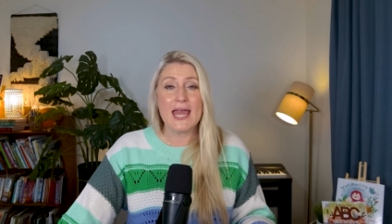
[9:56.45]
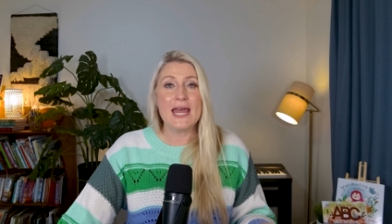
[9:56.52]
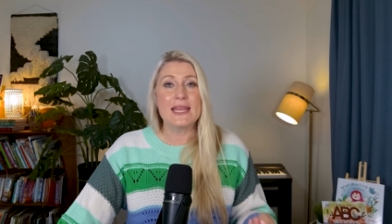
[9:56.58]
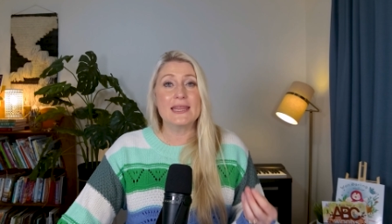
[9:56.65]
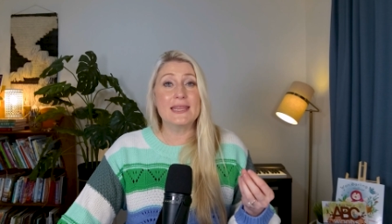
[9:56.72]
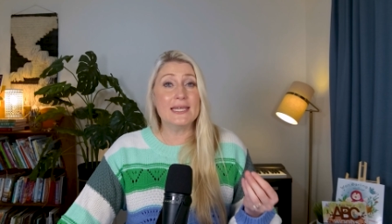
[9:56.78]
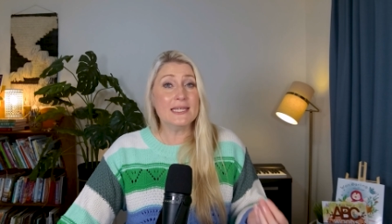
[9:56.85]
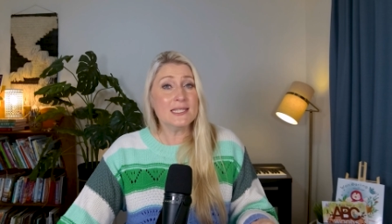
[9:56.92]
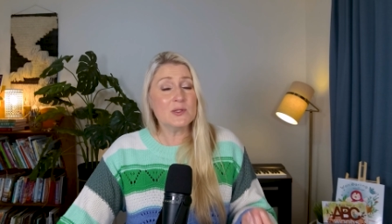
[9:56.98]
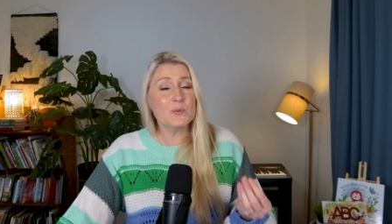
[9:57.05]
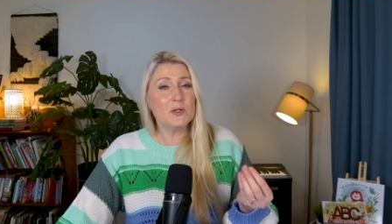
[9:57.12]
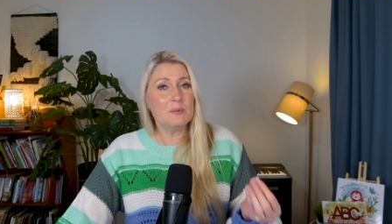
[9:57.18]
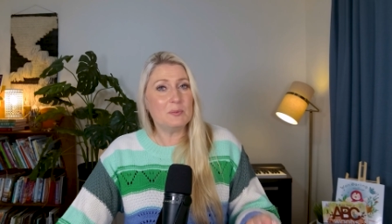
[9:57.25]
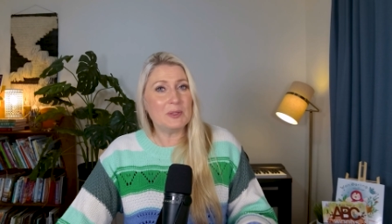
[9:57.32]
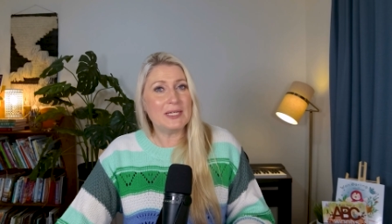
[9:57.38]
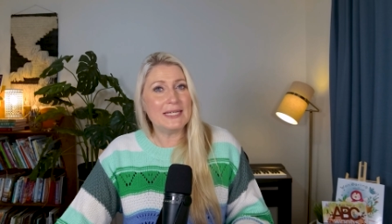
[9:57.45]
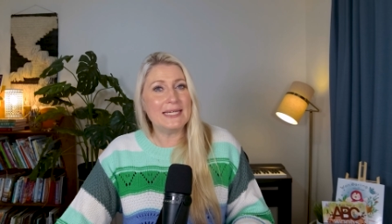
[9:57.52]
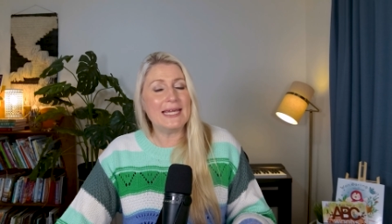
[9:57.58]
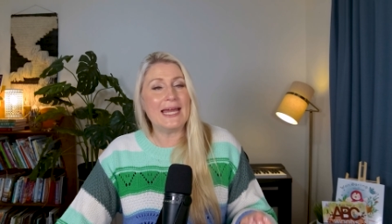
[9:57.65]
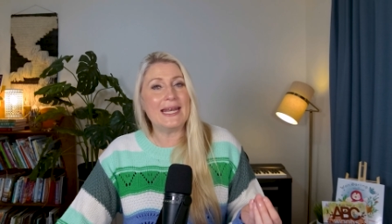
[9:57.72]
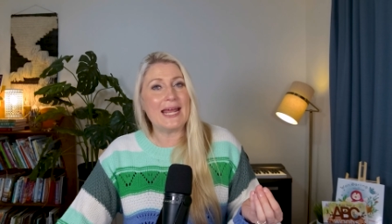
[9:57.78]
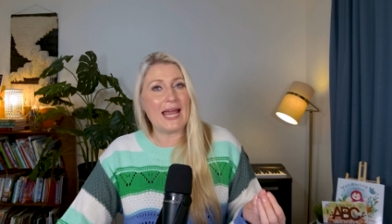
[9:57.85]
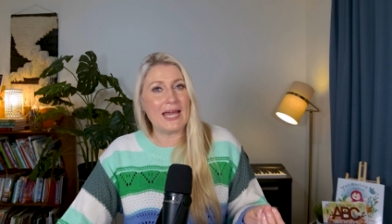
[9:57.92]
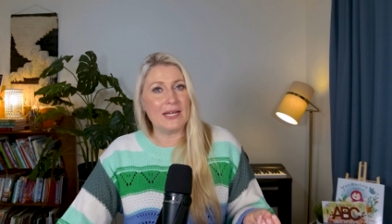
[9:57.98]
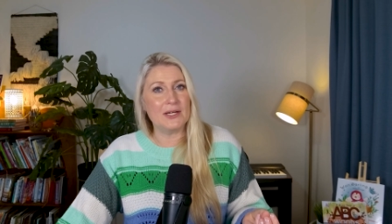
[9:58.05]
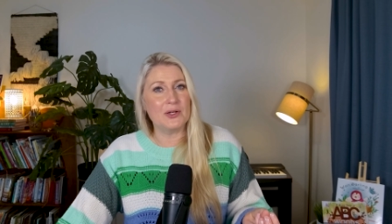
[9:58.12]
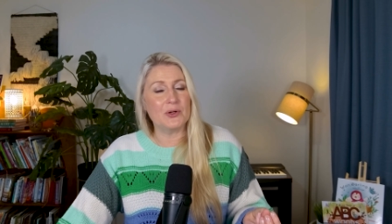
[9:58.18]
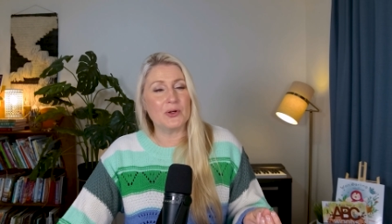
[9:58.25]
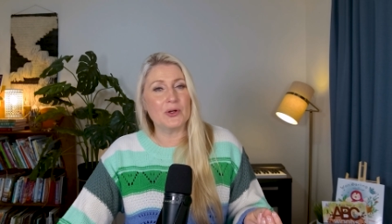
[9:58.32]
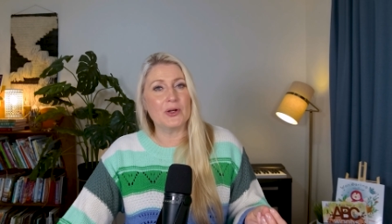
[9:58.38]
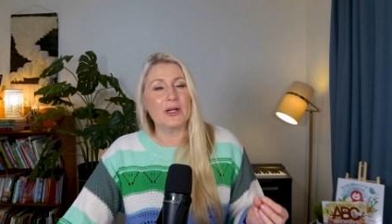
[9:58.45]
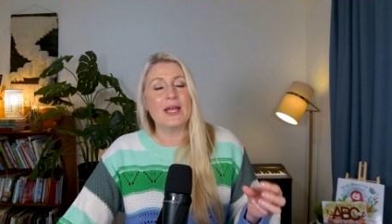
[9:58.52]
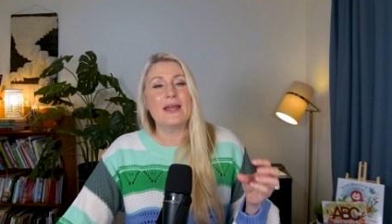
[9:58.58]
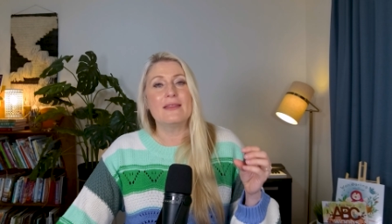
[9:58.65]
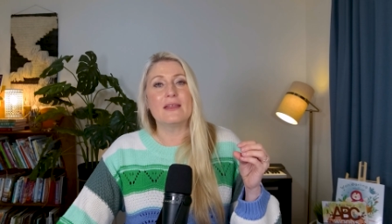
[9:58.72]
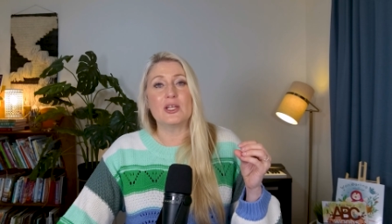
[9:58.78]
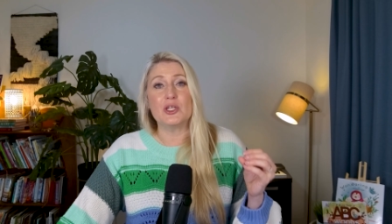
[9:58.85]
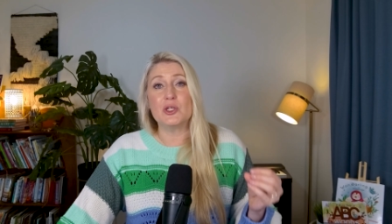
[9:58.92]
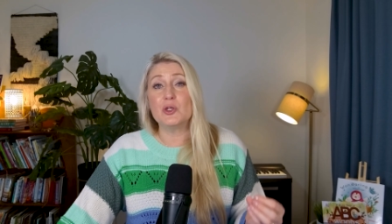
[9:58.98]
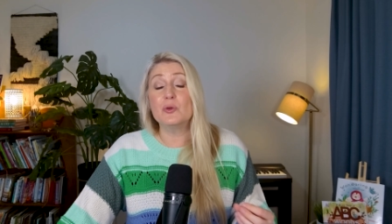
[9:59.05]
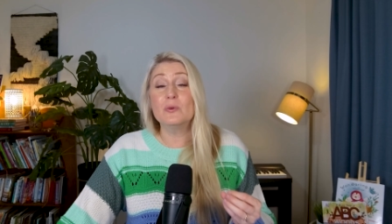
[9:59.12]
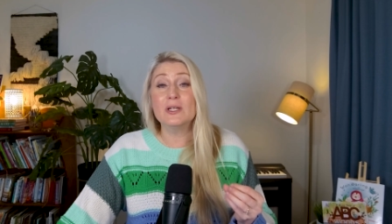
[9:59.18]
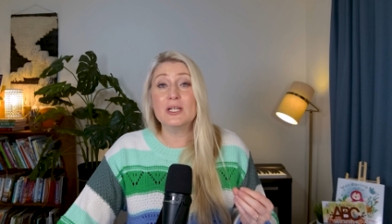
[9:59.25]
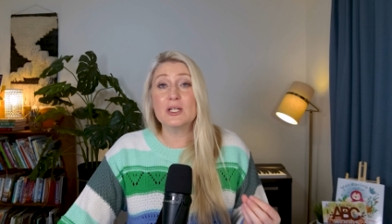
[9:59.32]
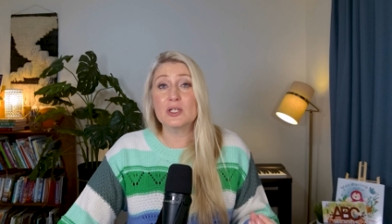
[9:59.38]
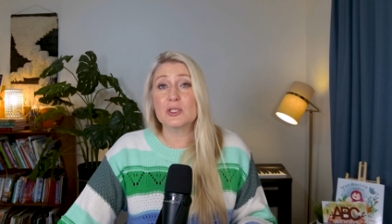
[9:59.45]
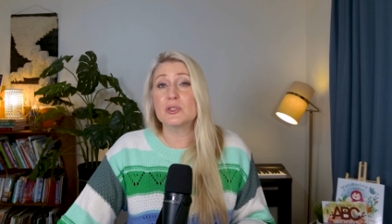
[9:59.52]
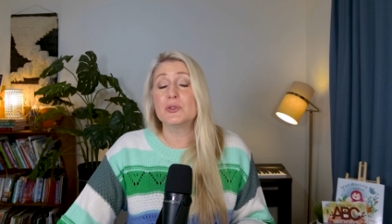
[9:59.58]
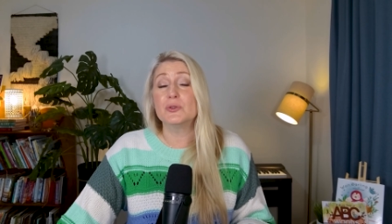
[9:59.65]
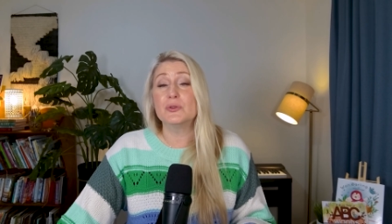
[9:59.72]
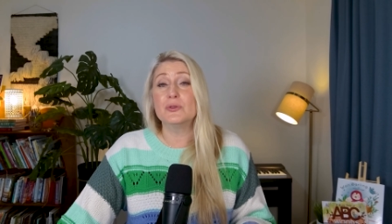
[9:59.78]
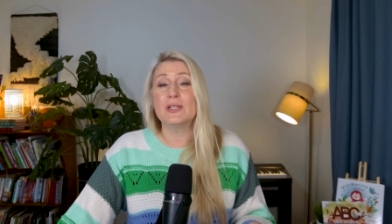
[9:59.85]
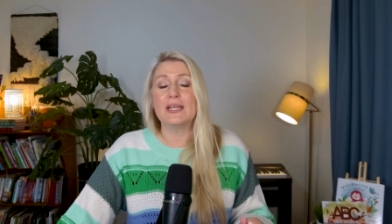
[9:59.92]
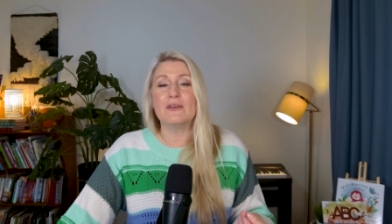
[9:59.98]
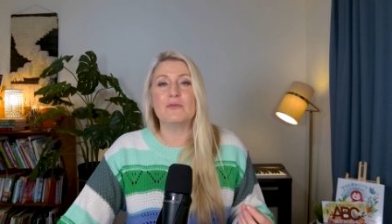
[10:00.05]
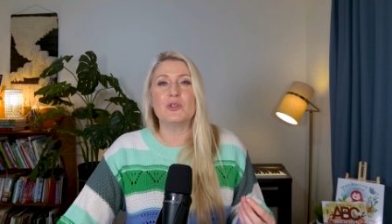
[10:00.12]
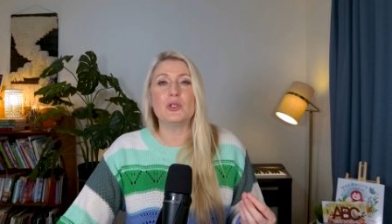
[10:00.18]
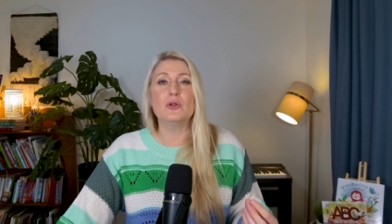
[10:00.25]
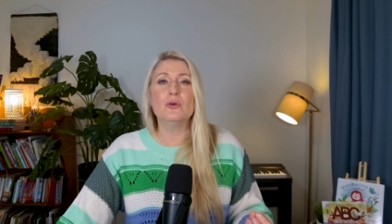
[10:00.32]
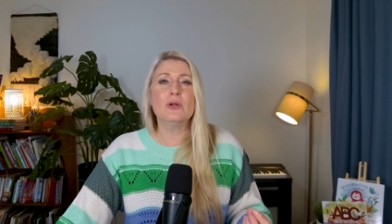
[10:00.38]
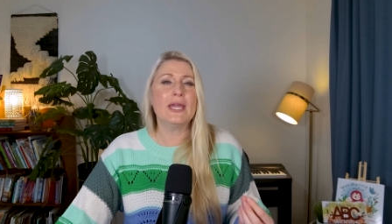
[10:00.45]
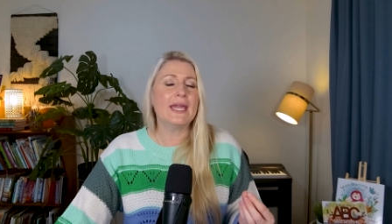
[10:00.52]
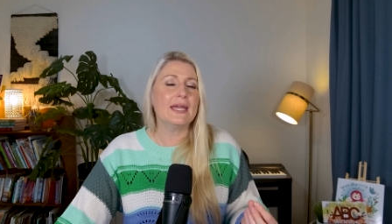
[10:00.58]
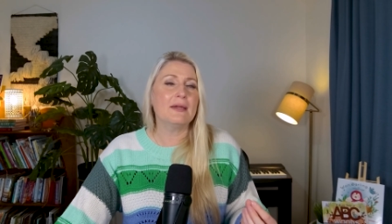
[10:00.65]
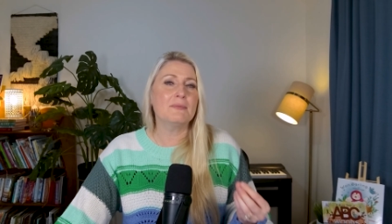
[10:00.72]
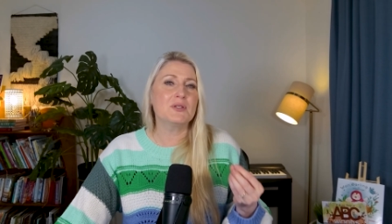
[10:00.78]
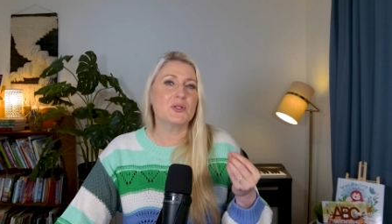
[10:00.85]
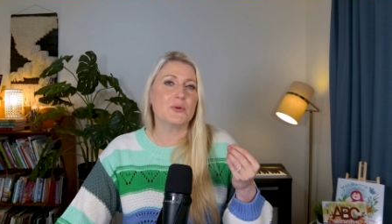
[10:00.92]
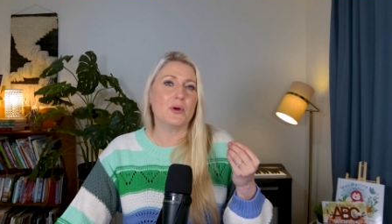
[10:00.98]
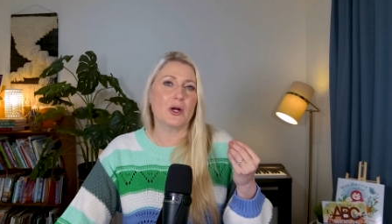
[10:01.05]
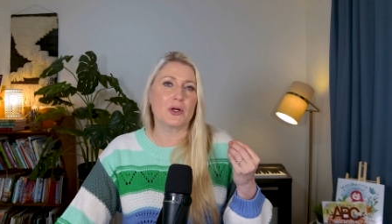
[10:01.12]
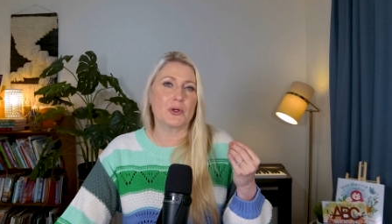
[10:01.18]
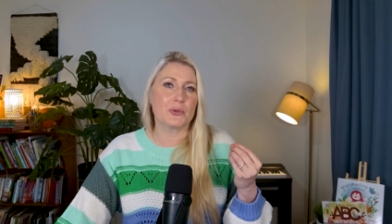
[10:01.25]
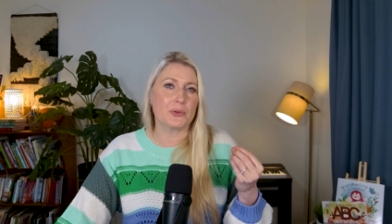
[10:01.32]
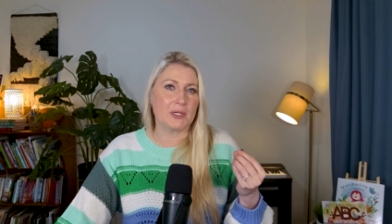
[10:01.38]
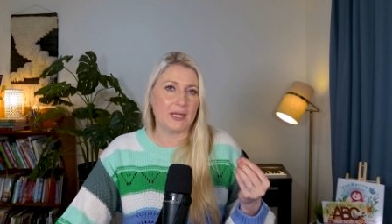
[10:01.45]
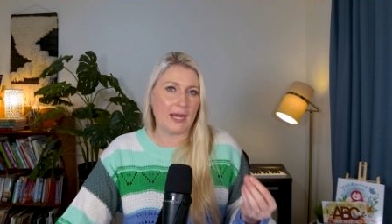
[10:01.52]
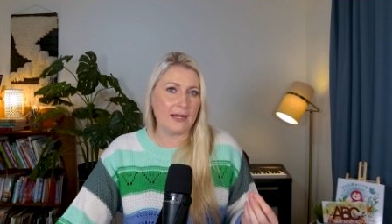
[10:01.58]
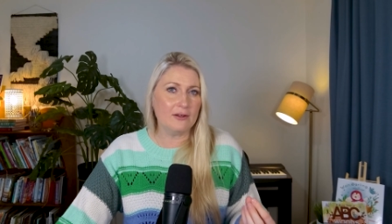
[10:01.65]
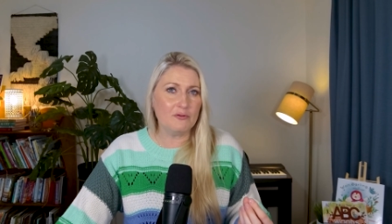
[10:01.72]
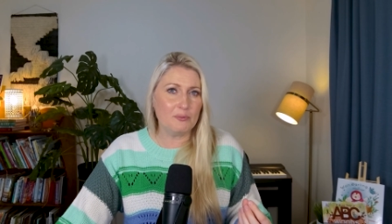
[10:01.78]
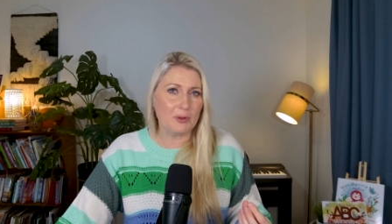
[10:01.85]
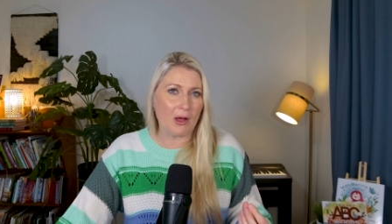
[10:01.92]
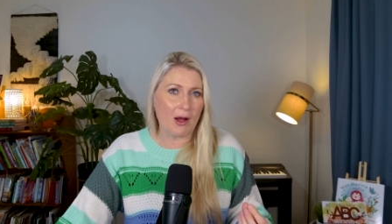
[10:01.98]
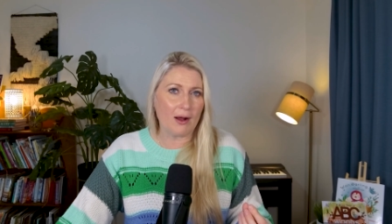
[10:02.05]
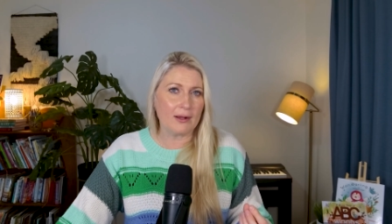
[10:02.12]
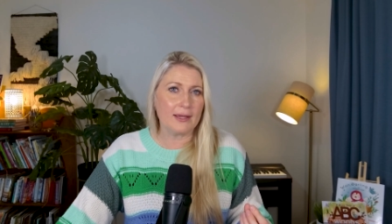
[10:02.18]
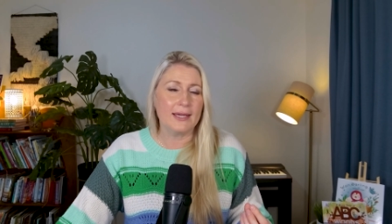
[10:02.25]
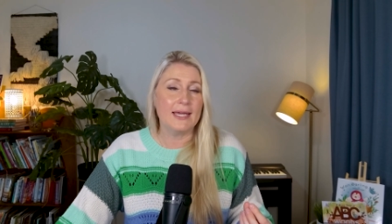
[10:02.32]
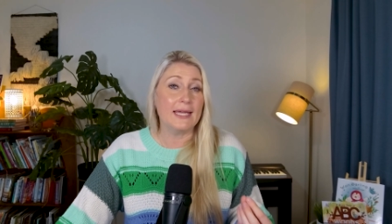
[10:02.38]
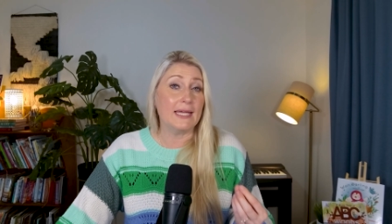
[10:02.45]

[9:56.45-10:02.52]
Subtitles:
This would be an editor that you would include if you came to a creative block